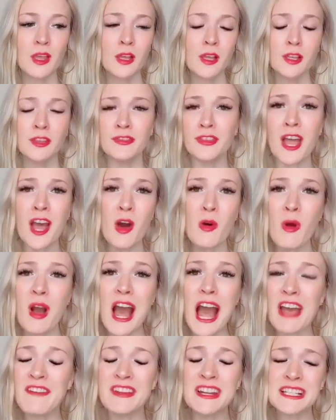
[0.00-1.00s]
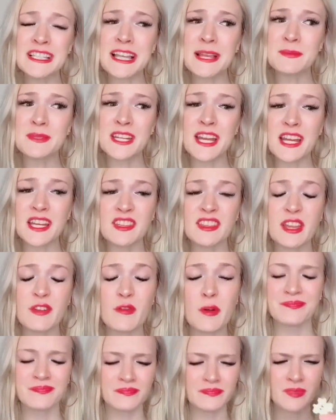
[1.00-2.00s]
No, I haven't accepted anything from...
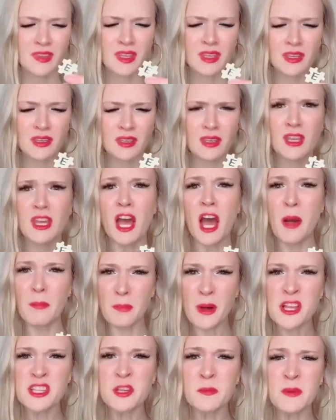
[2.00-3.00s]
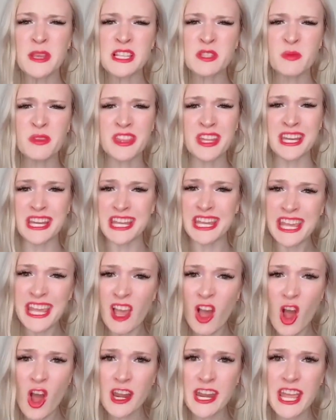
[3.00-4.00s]
A puzzle piece with an E
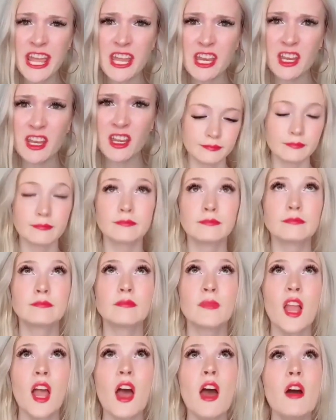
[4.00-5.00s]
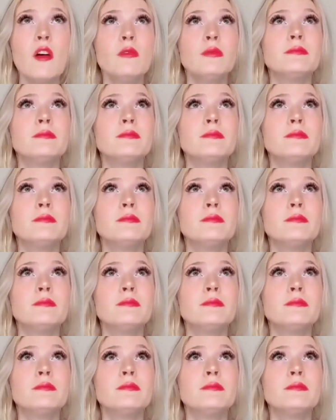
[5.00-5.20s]
on it. Oh.